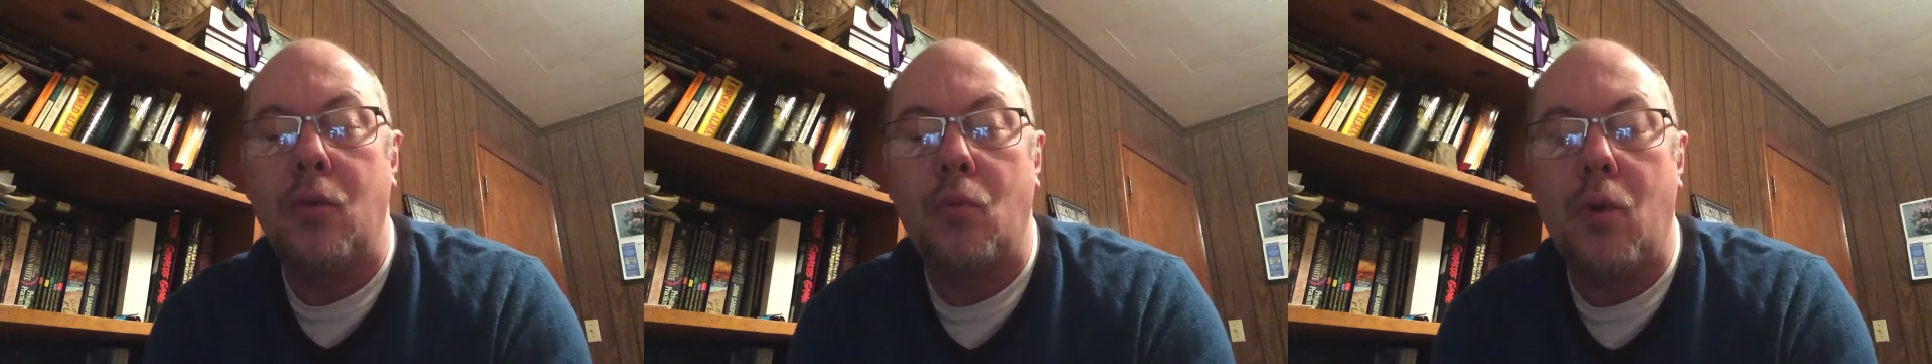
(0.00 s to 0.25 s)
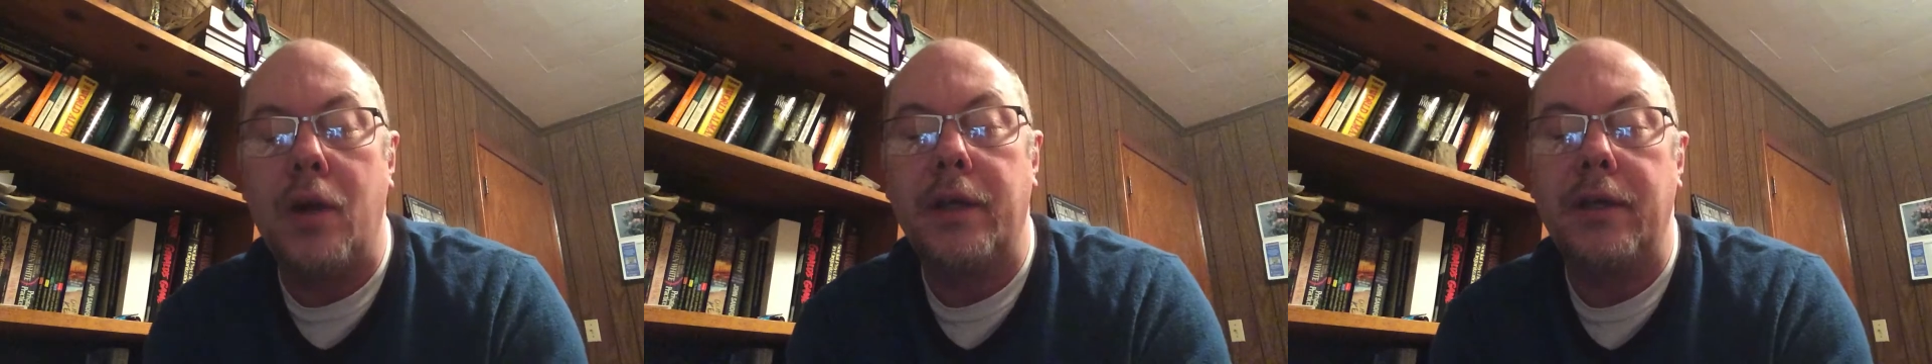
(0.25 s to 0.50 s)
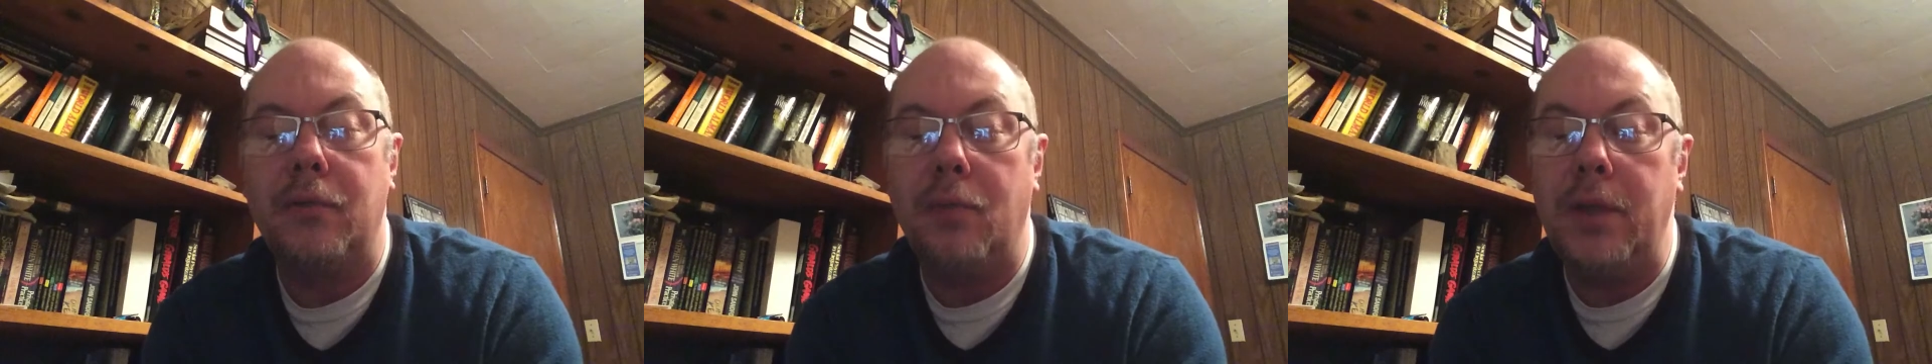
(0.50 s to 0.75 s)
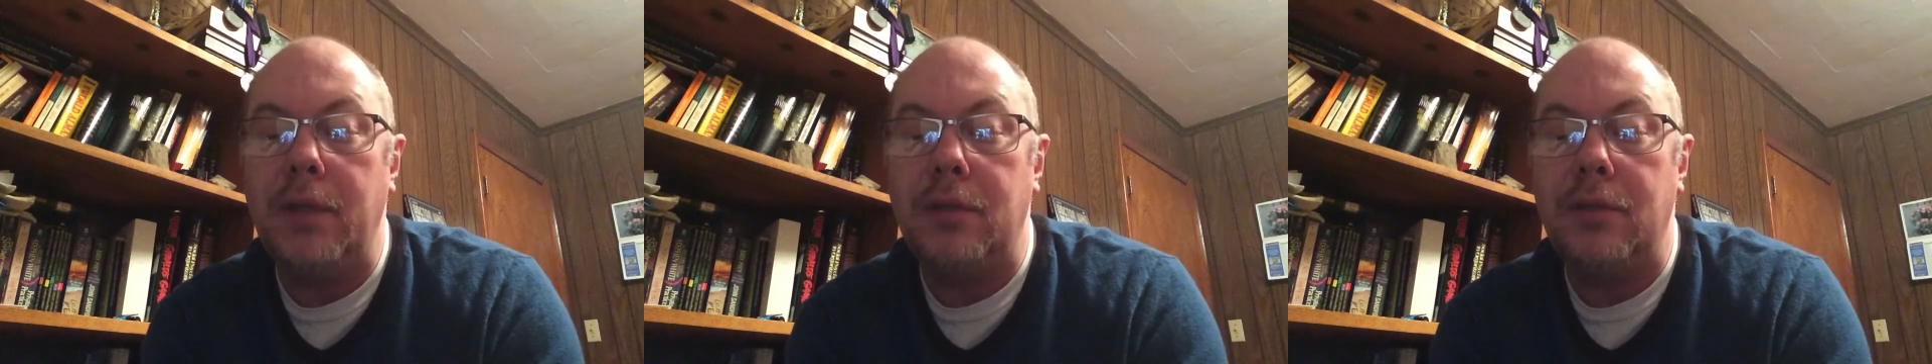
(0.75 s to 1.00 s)
what can
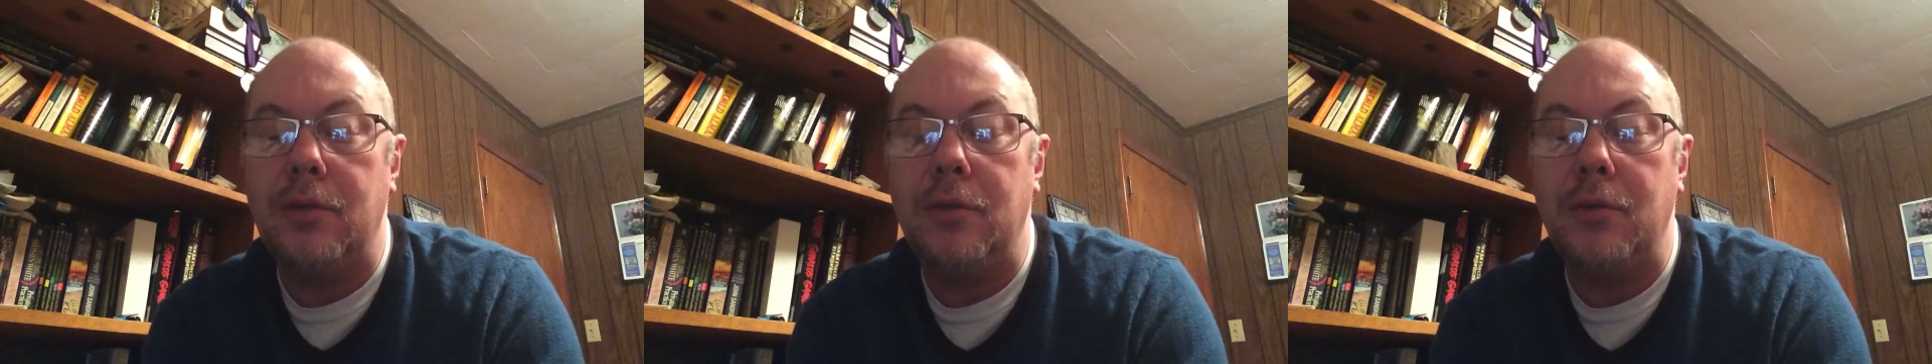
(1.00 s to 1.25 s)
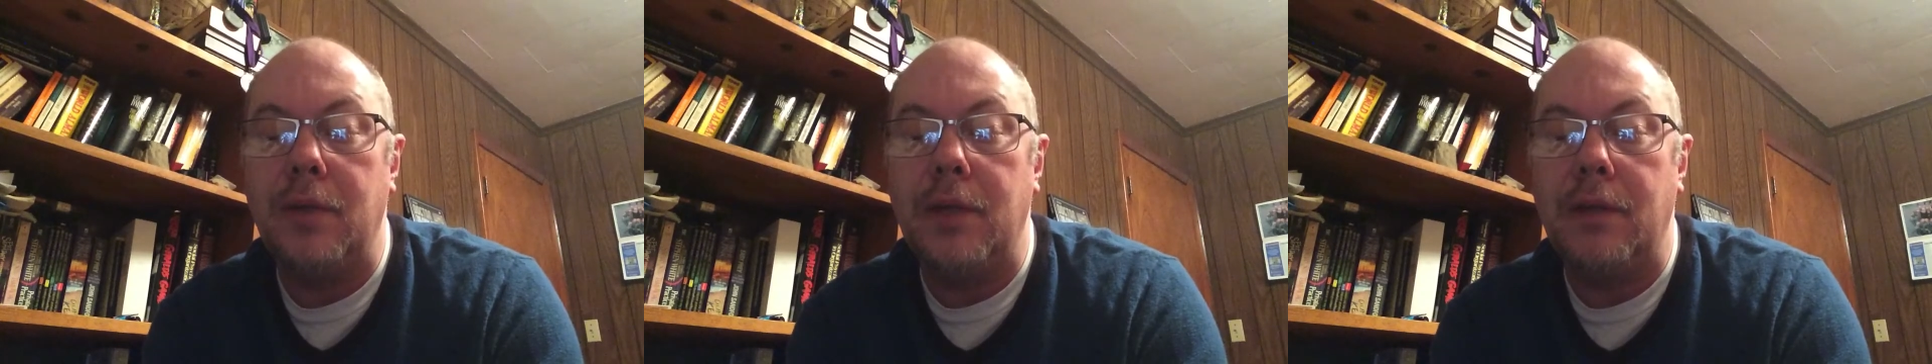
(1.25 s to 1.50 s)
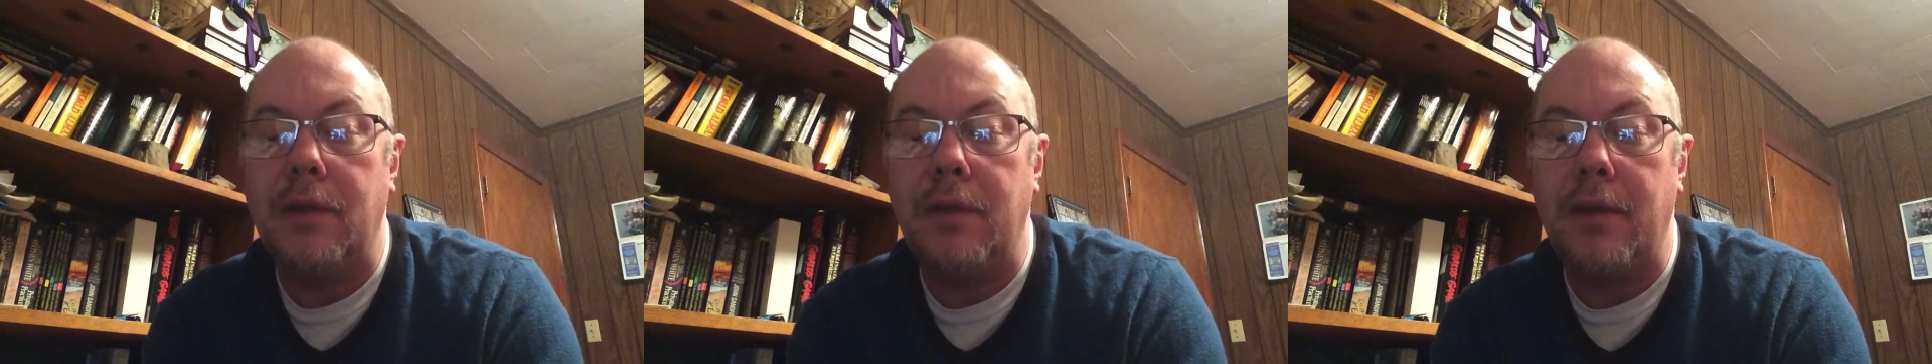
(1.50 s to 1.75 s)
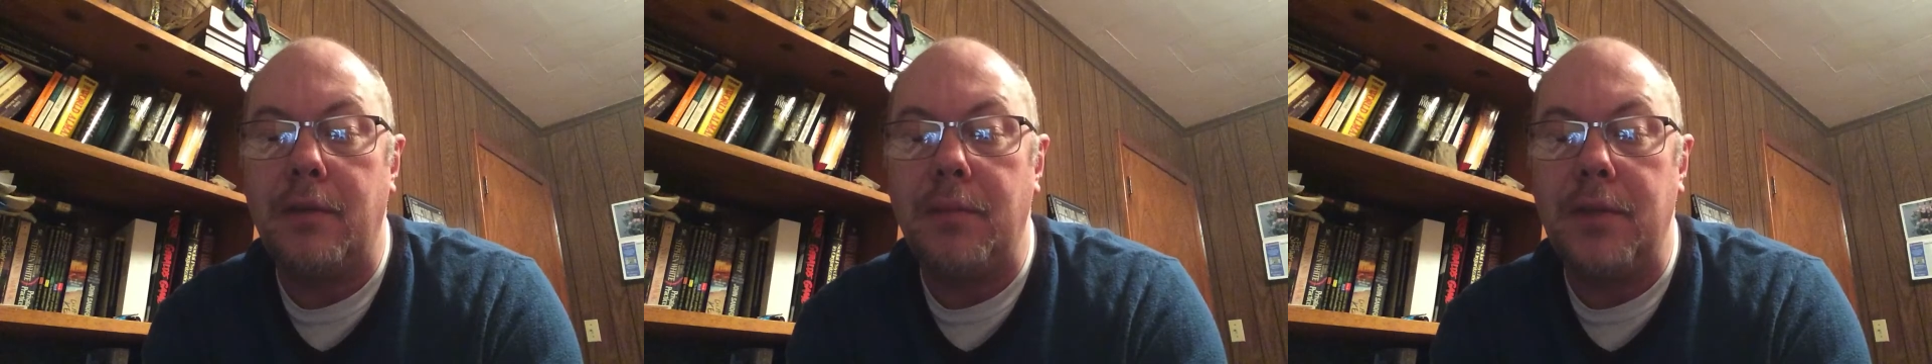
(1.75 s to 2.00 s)
we do in the
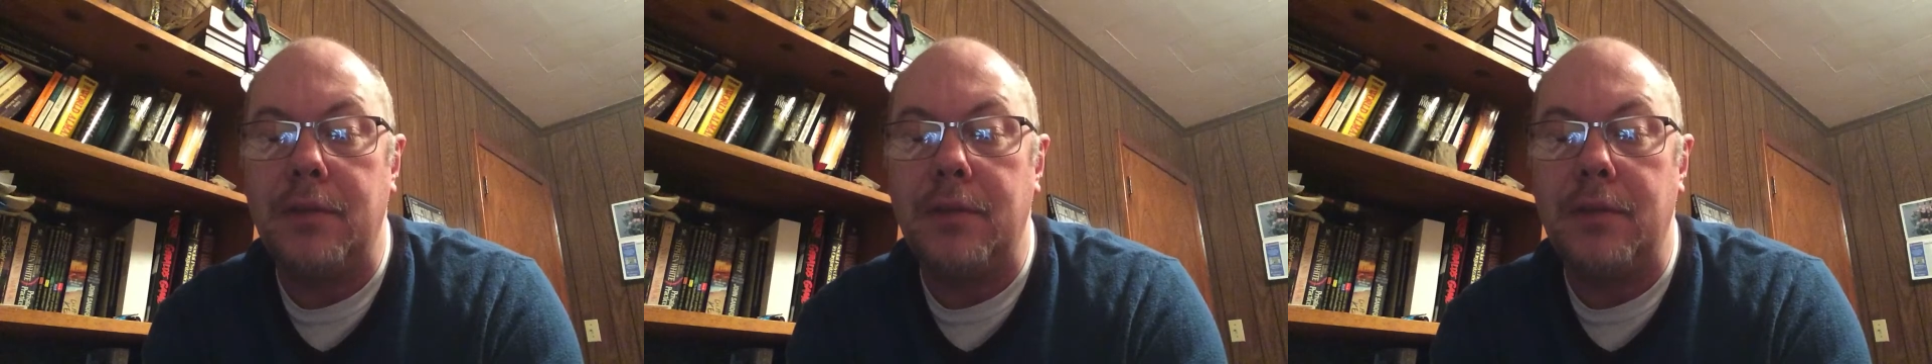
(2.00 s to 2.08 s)
therapy